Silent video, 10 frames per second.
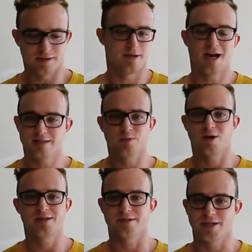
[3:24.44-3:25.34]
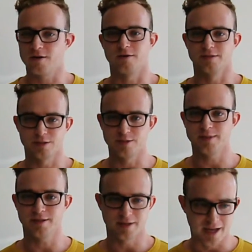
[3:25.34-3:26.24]
not surprising at all. This should
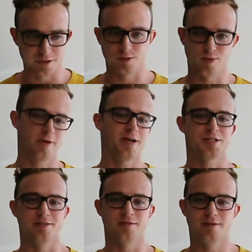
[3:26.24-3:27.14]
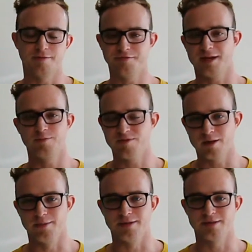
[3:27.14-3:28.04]
be a natural progression of game
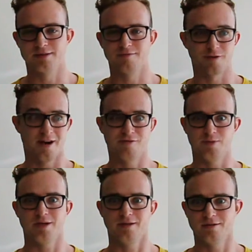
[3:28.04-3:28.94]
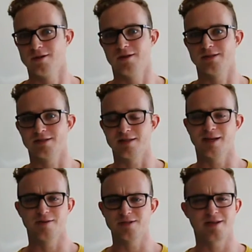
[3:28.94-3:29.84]
development for everybody, honestly.
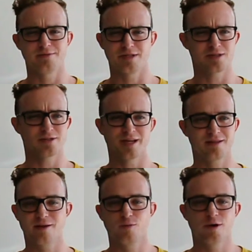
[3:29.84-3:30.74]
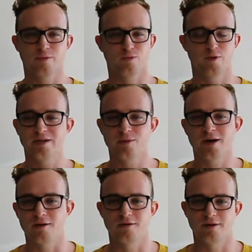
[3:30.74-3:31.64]
And those games just look like they'd work really
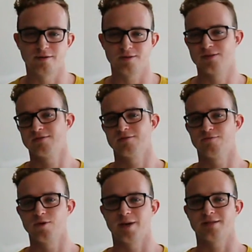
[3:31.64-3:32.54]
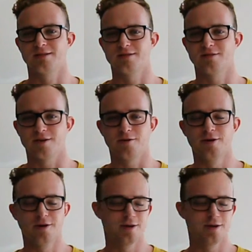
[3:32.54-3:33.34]
well on those formats. So